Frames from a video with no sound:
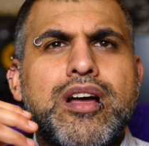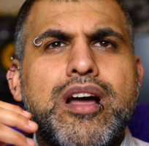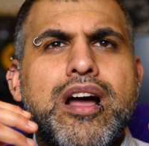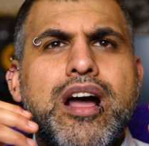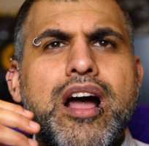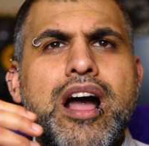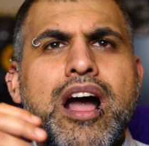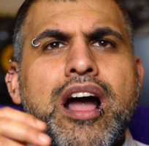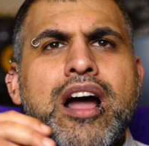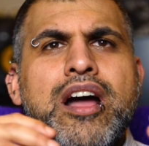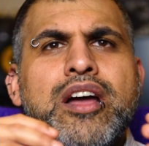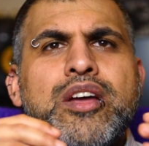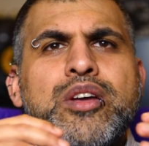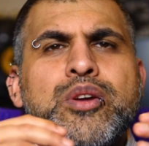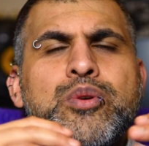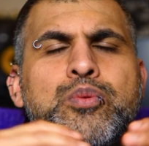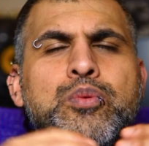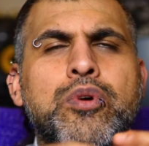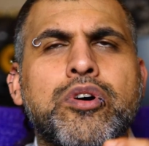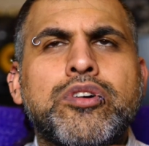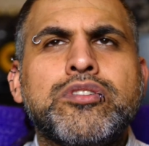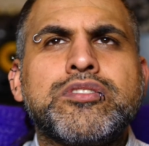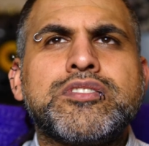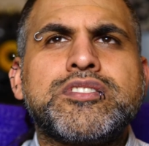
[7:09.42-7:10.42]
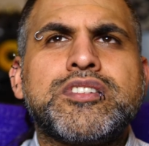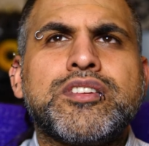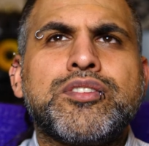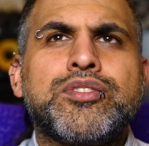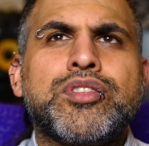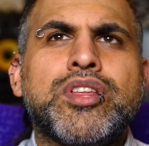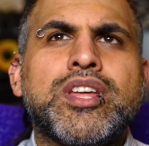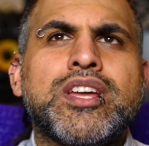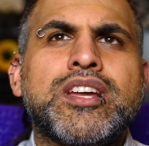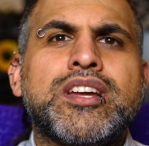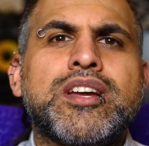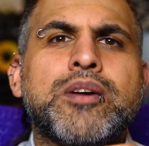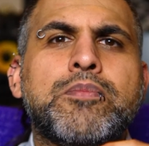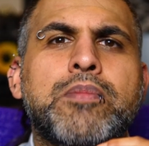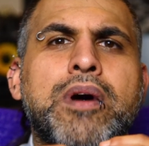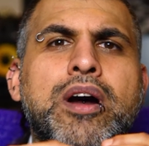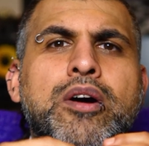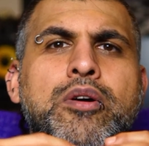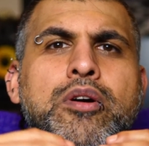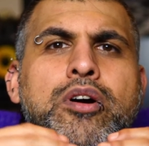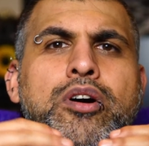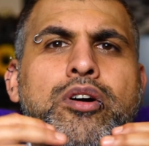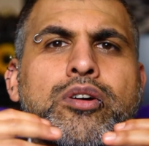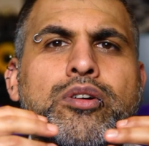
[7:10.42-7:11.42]
I want to think
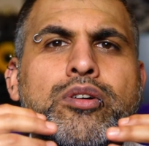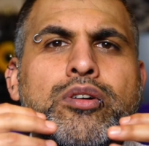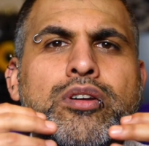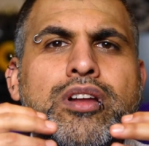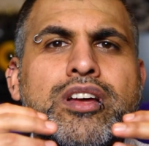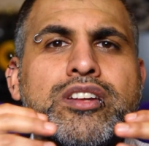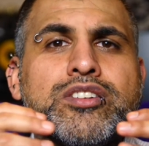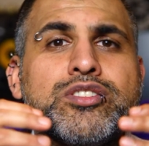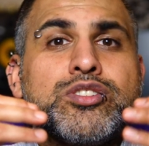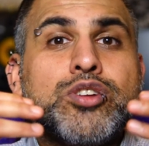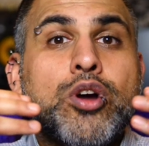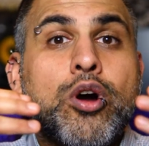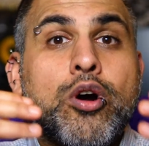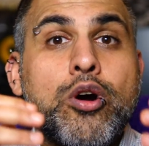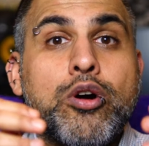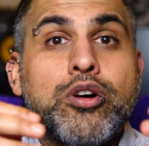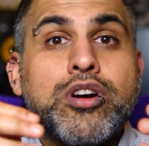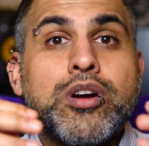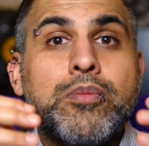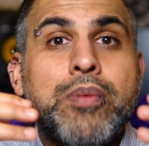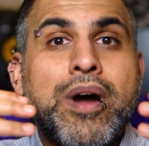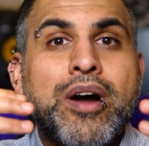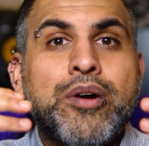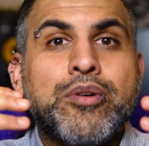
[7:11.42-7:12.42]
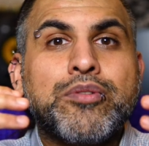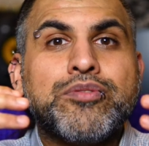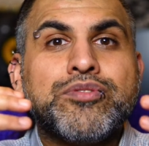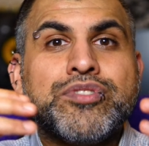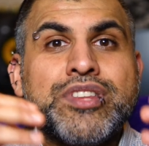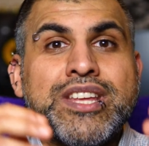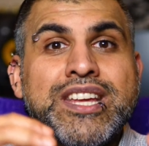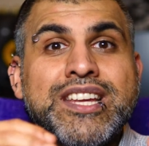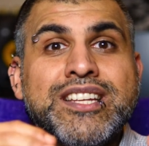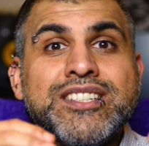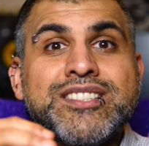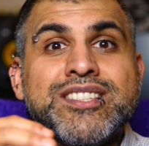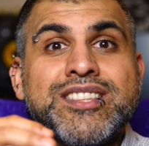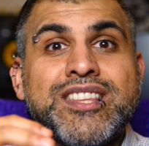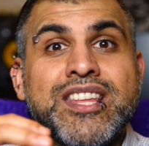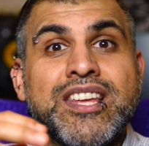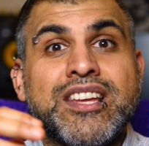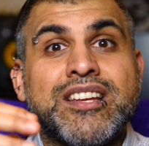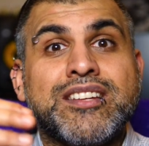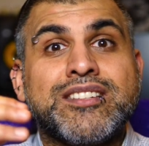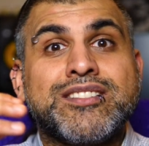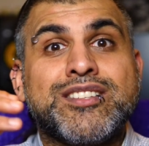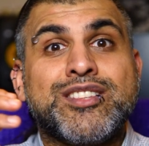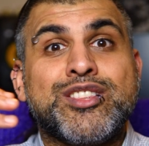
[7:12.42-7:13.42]
about all and talk about these
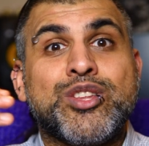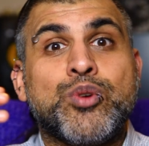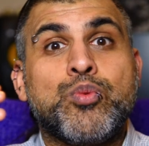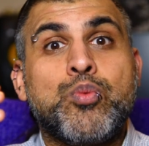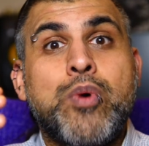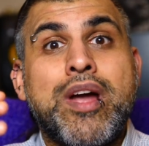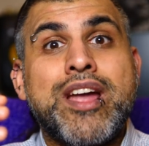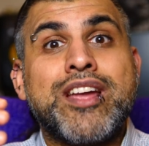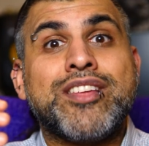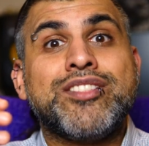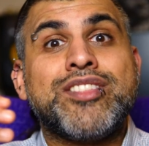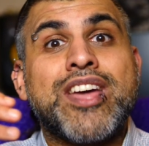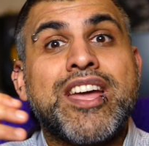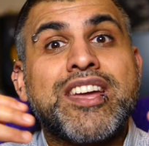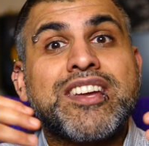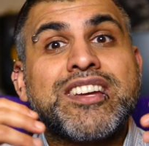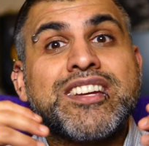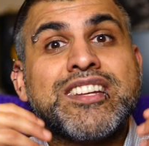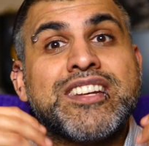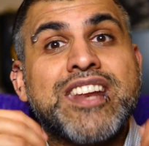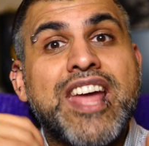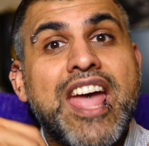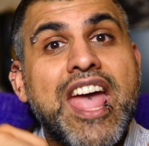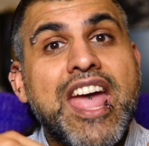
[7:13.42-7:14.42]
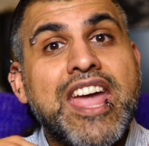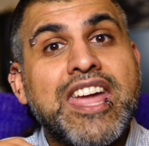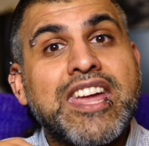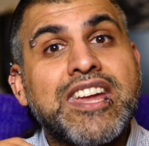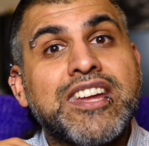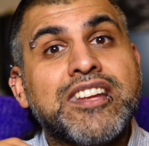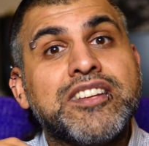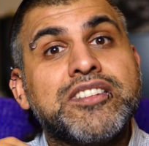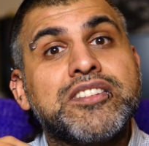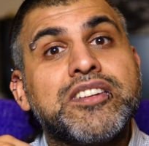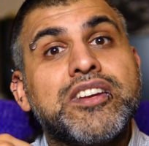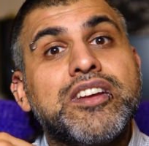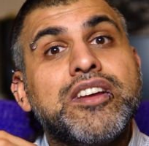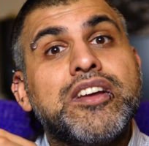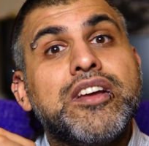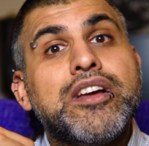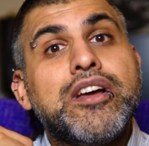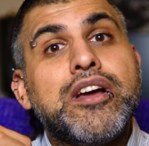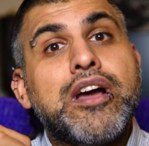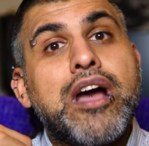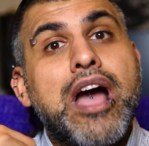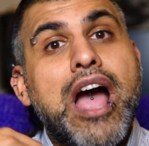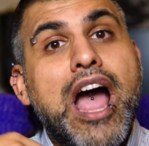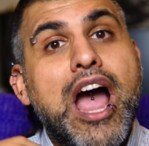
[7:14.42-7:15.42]
things and the way they can aid
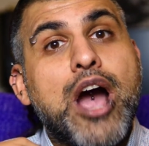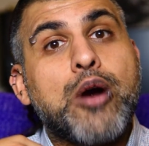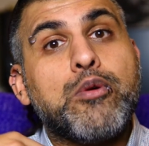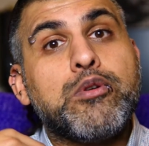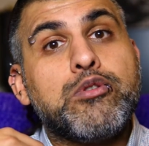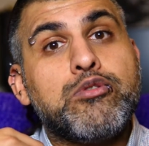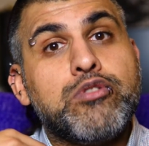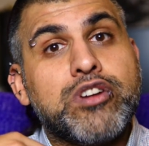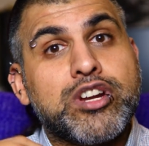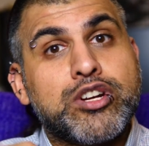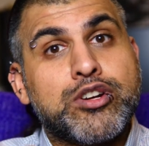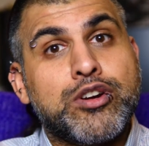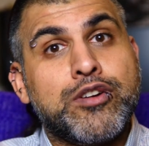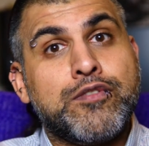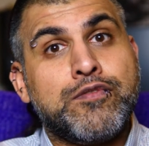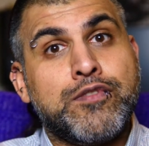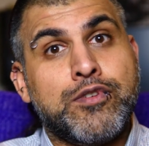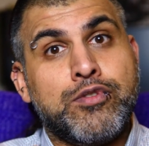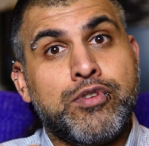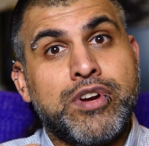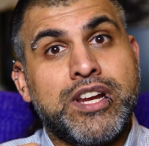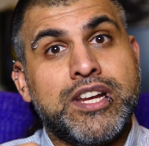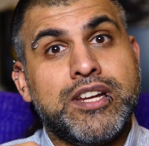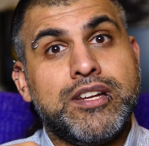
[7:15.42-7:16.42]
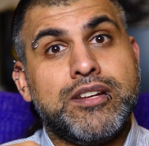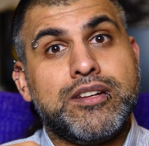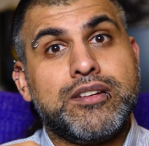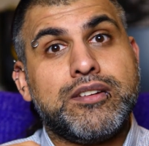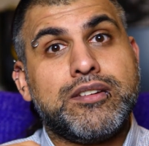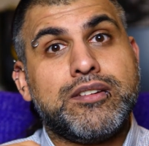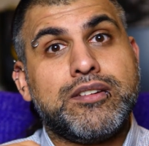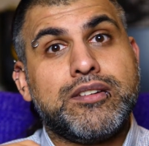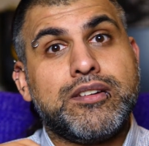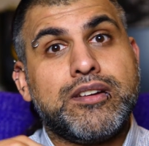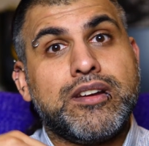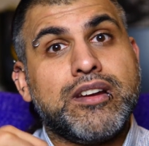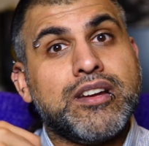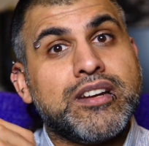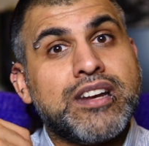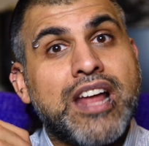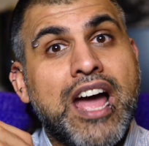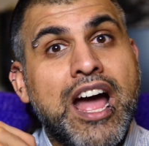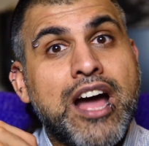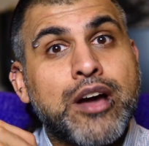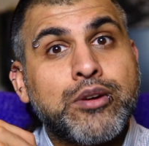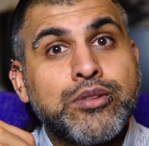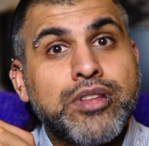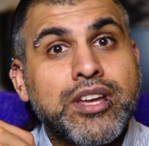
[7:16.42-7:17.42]
our recovery and
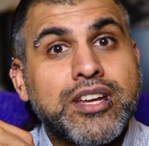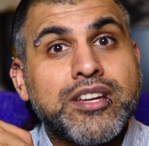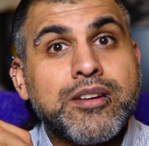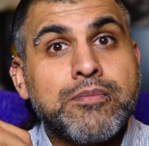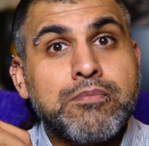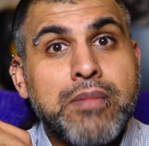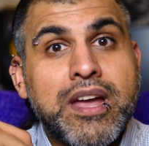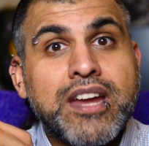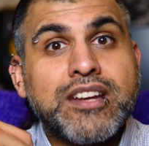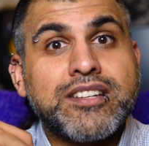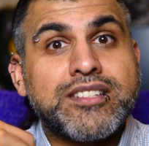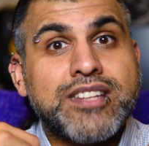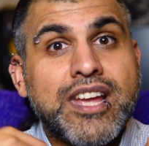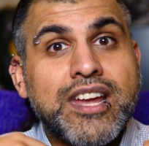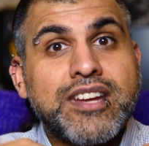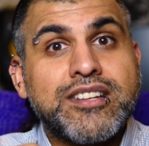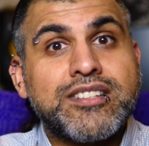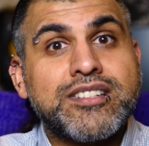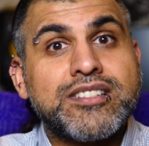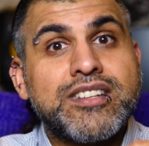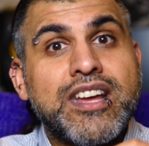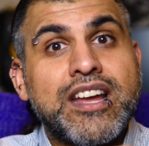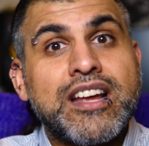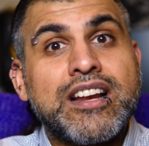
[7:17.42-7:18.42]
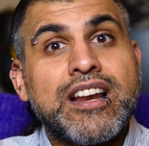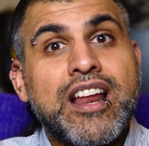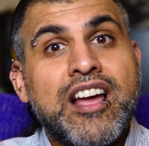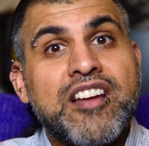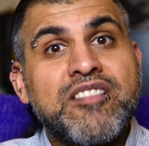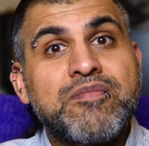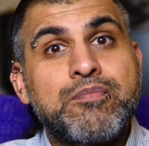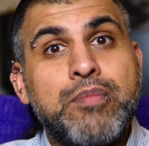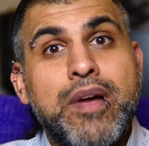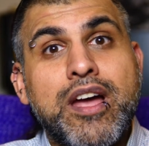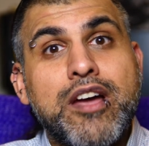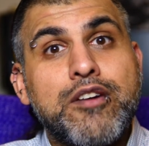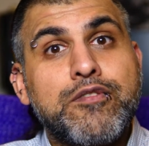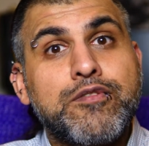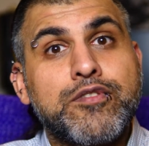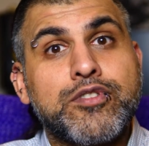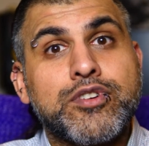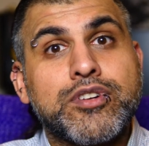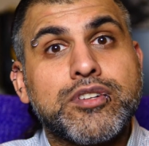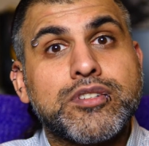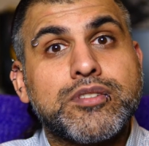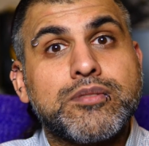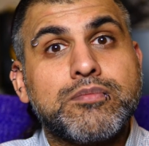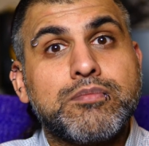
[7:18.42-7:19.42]
how they can make day-to-day life better for
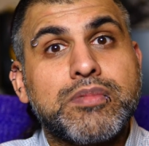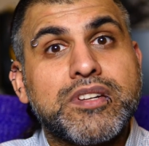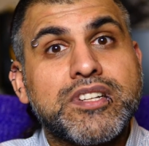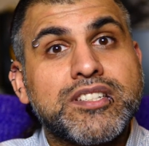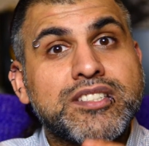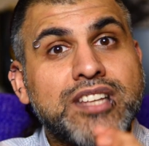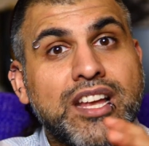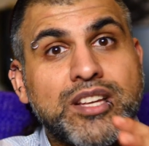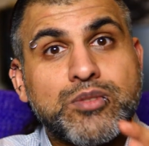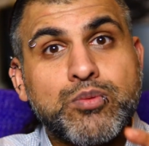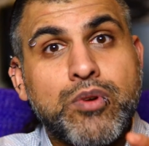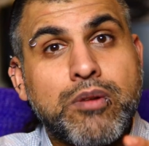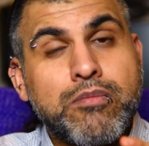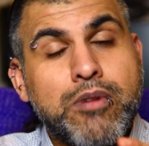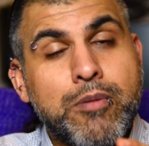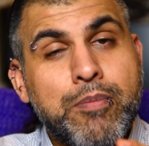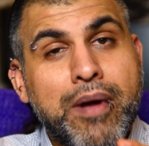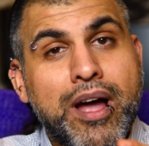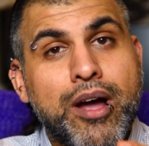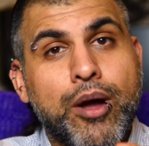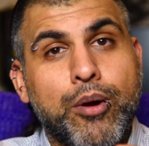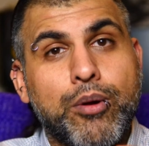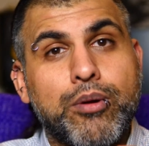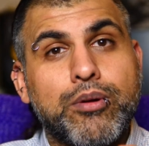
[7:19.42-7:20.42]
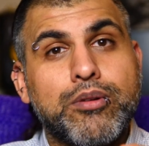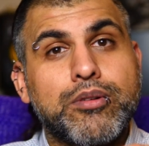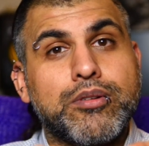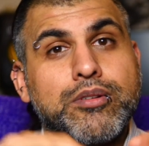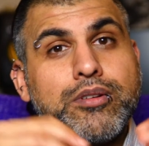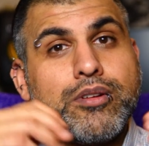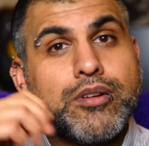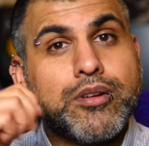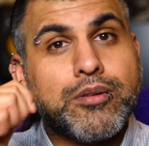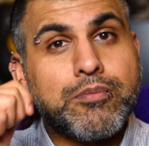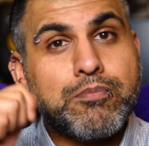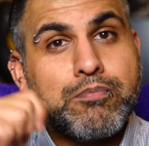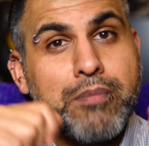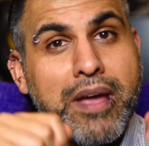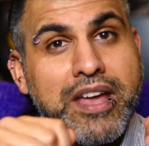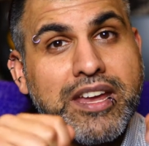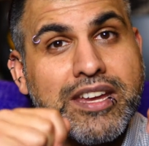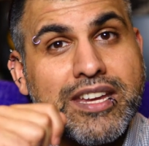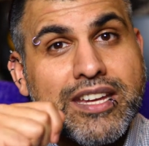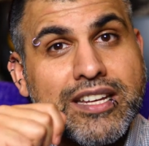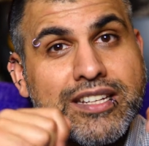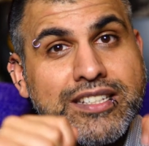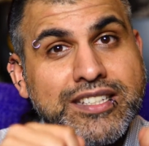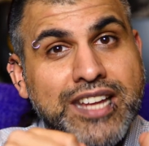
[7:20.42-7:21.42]
us, because that's what I'm about,
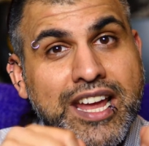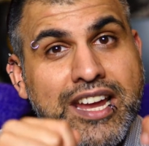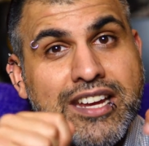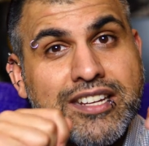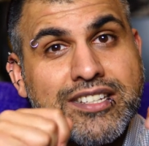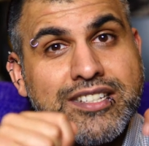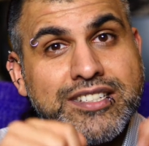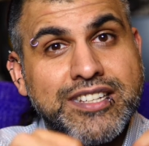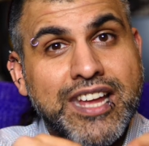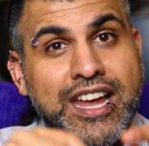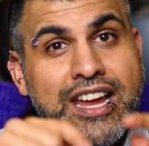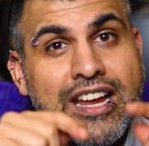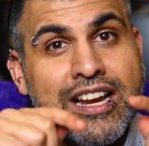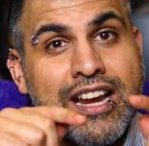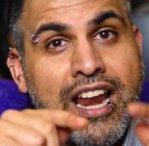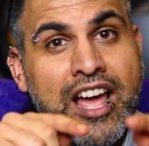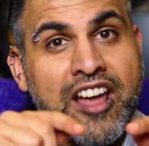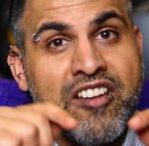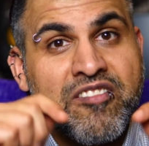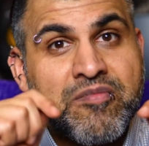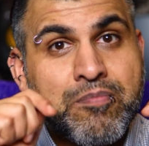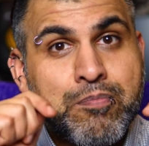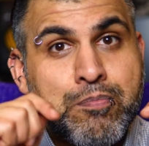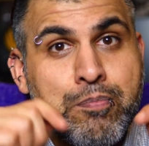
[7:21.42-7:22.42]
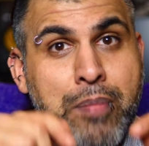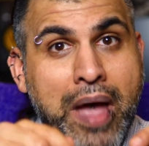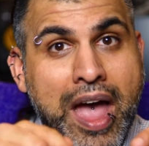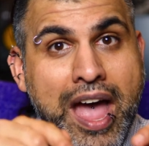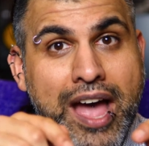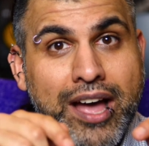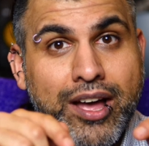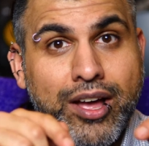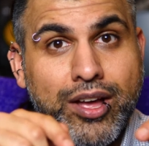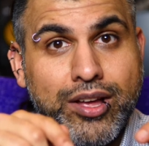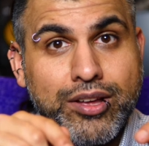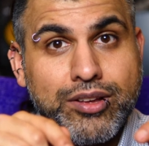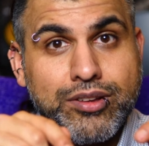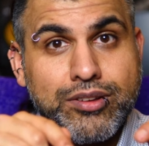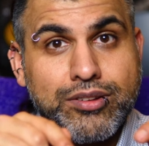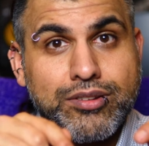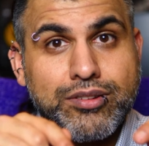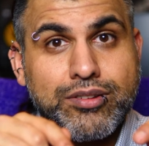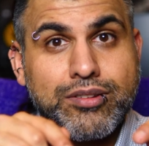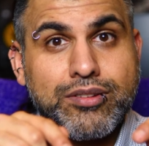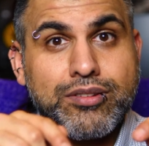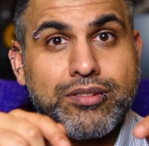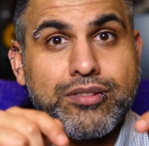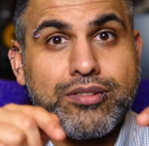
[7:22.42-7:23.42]
making day-to-day life better,
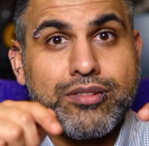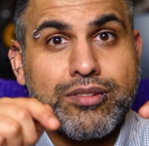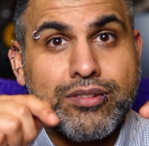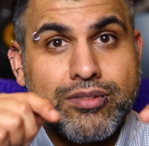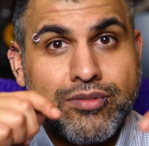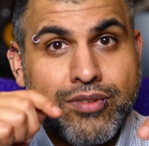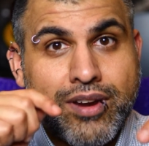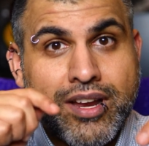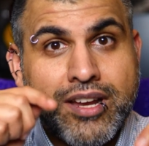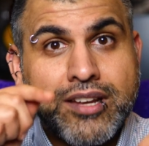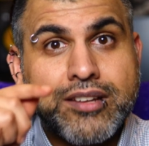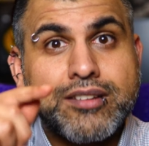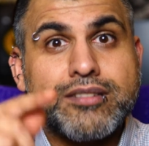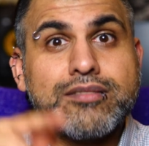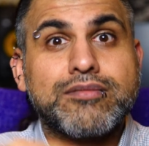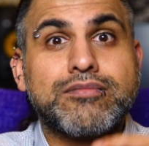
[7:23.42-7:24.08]
right?